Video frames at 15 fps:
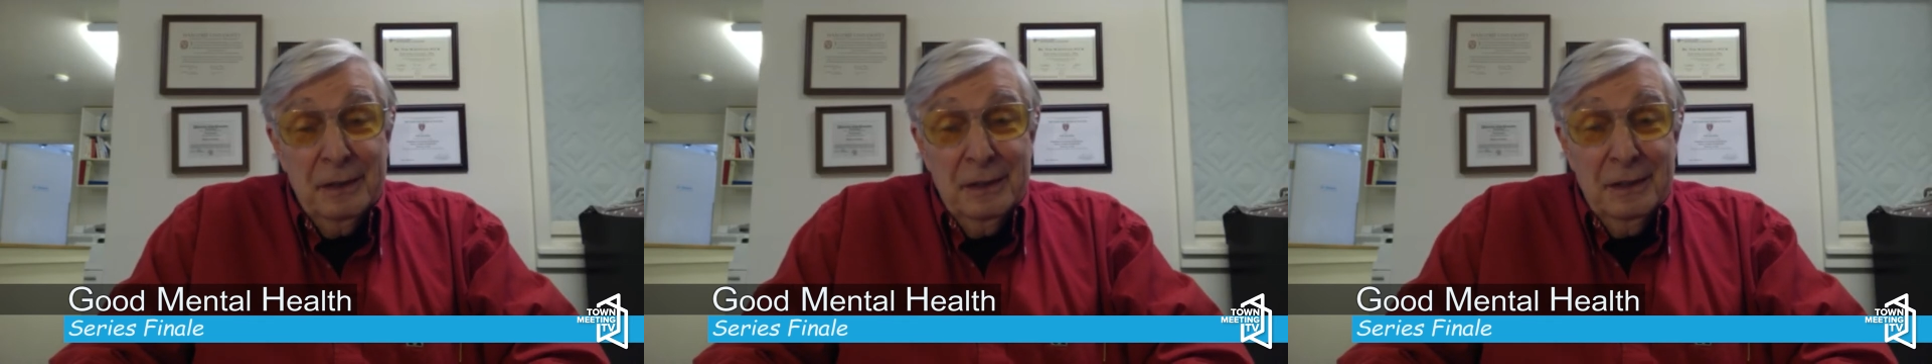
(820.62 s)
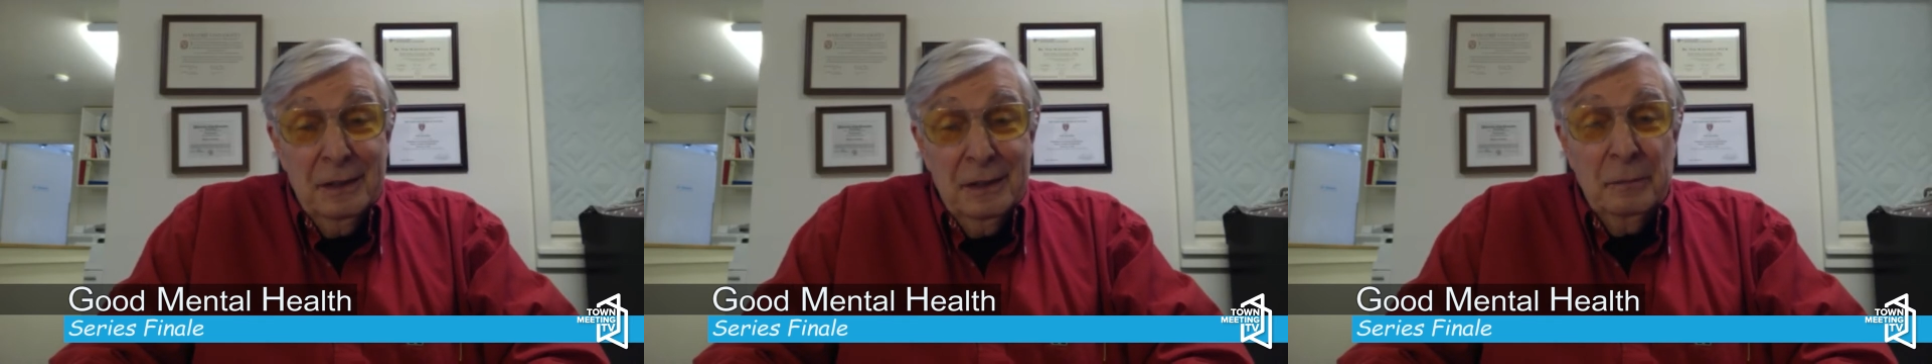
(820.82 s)

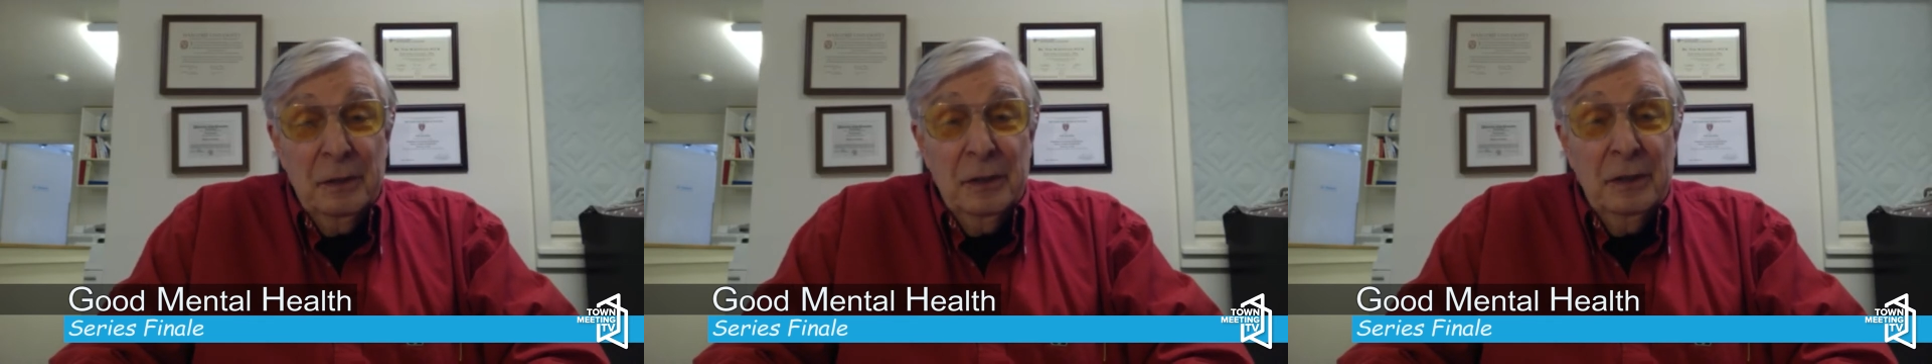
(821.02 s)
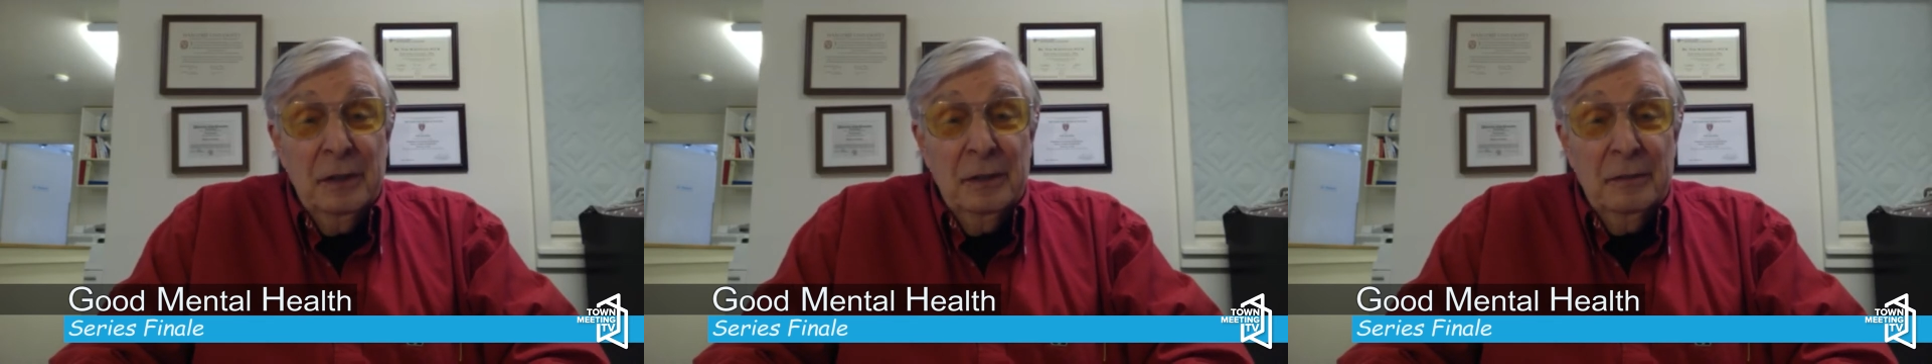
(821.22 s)
a
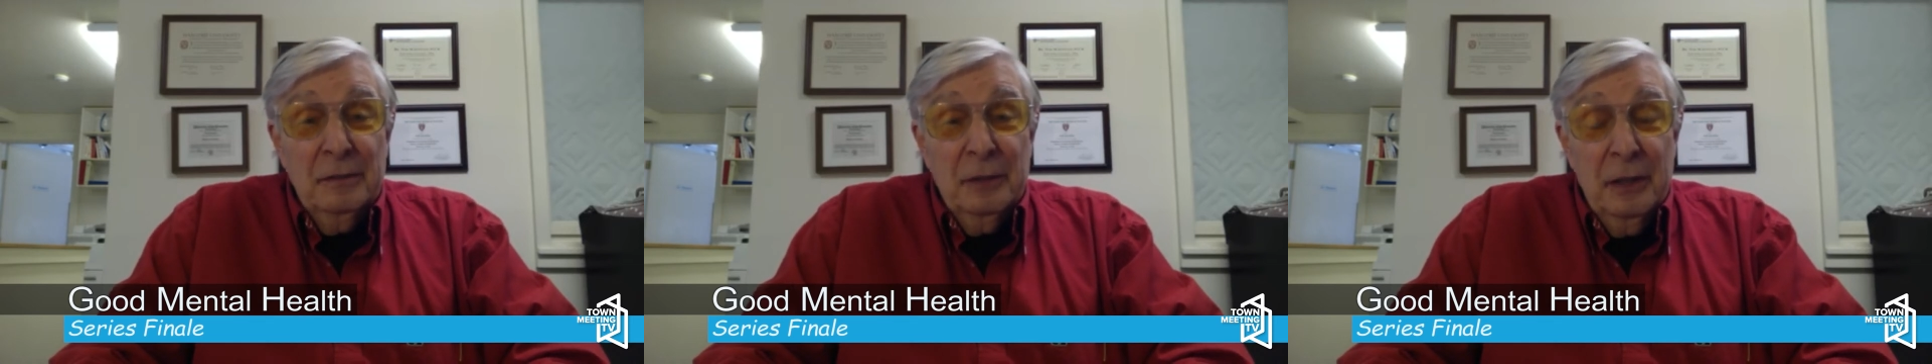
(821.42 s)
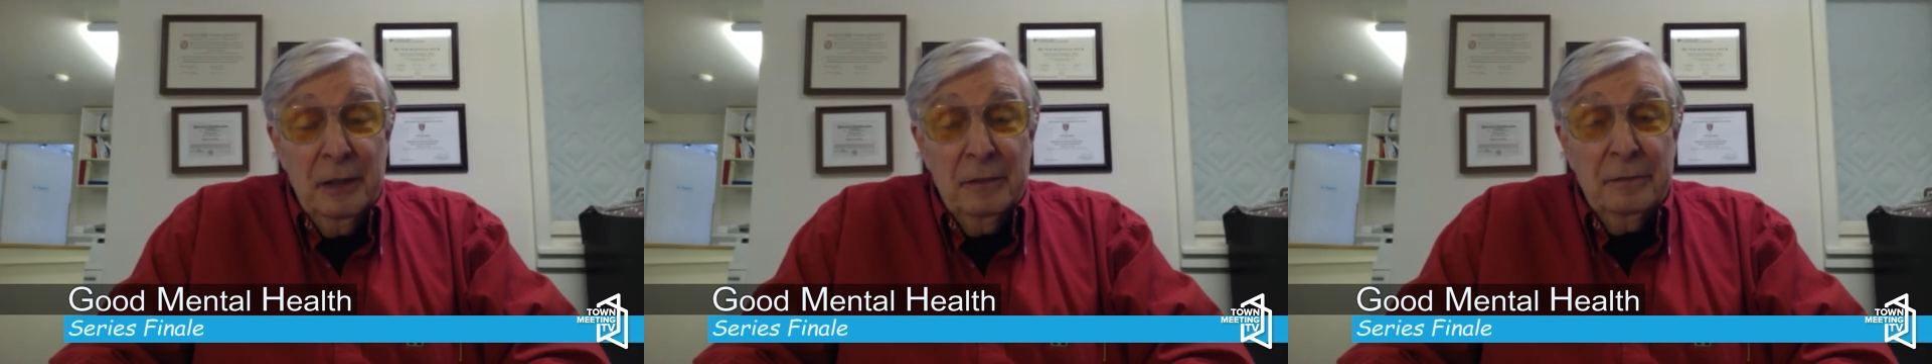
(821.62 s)
meaning of
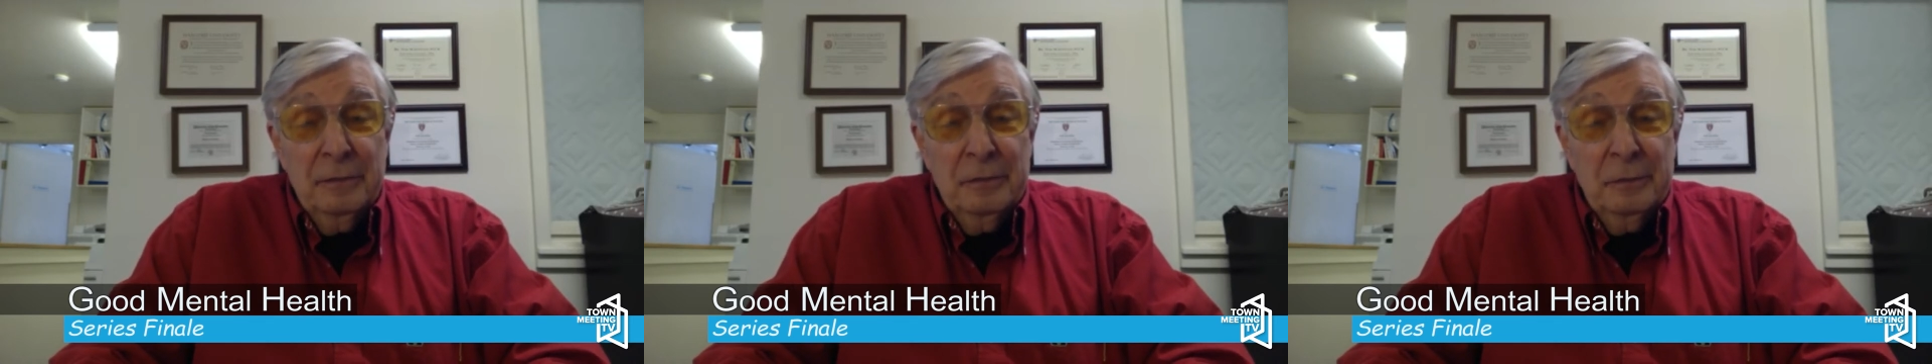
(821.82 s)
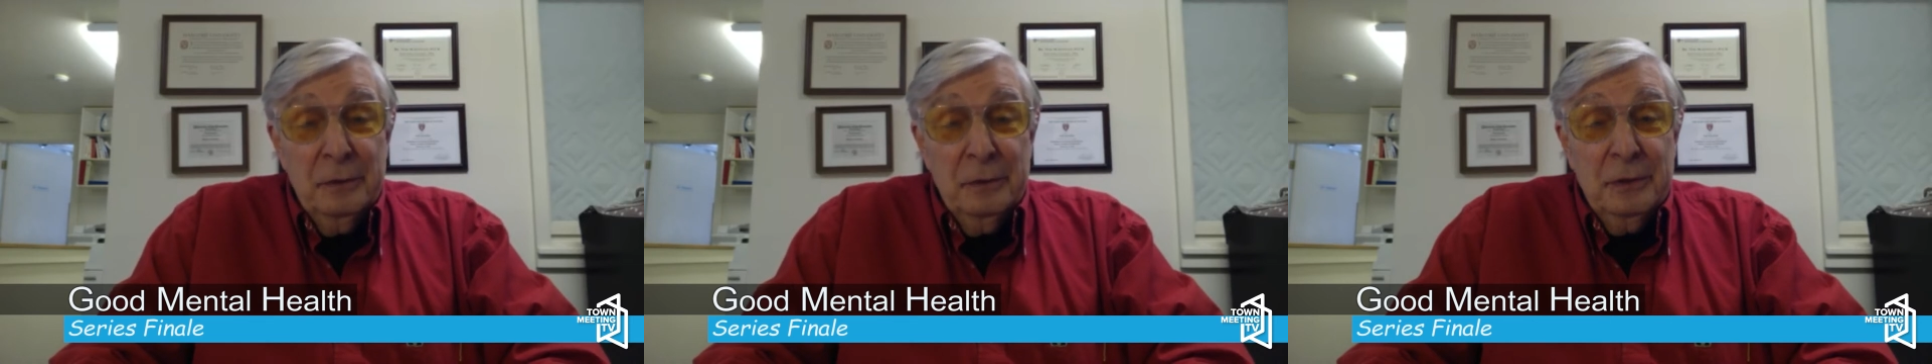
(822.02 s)
life,
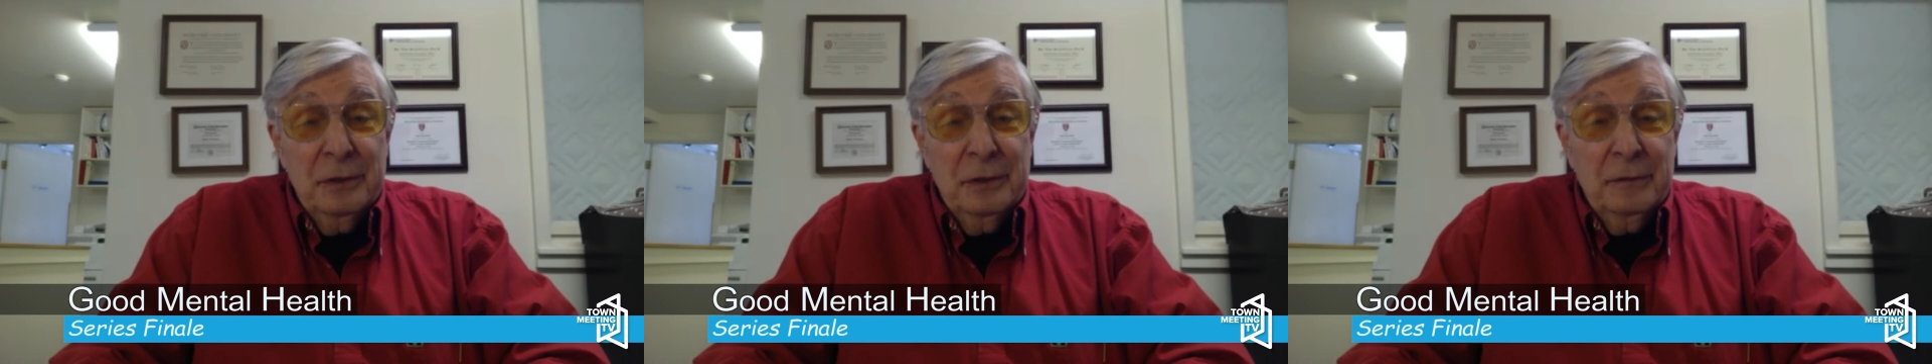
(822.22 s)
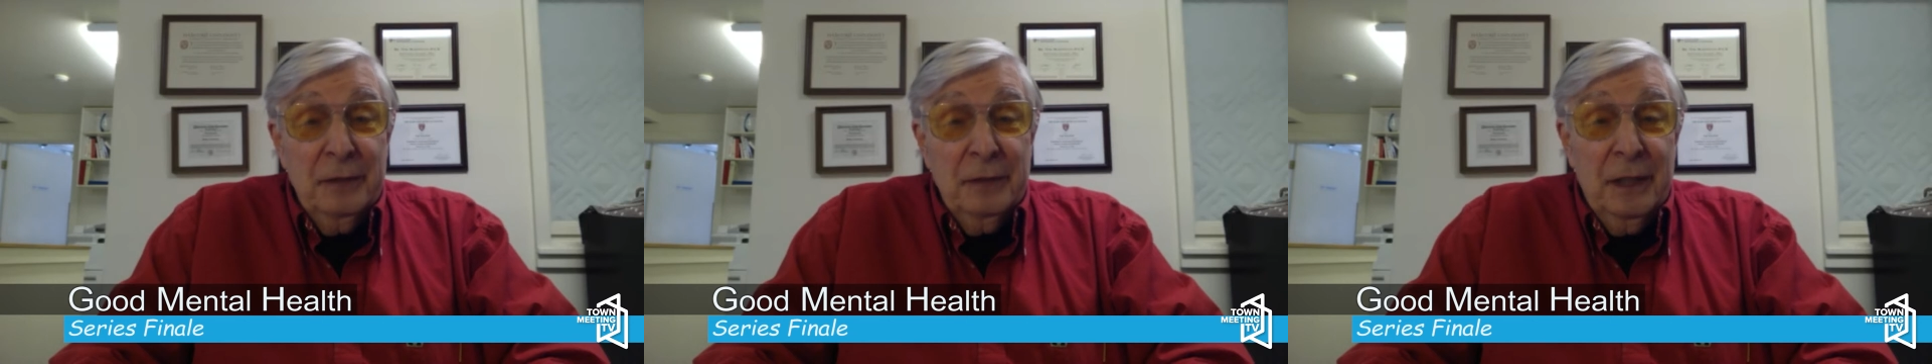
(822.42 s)
which
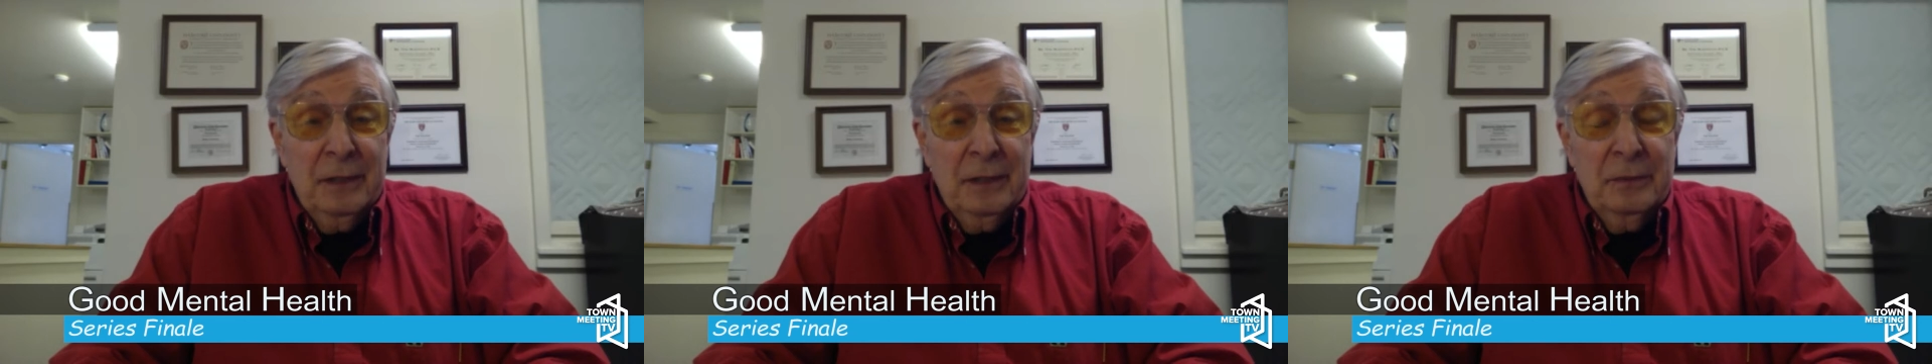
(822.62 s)
in fact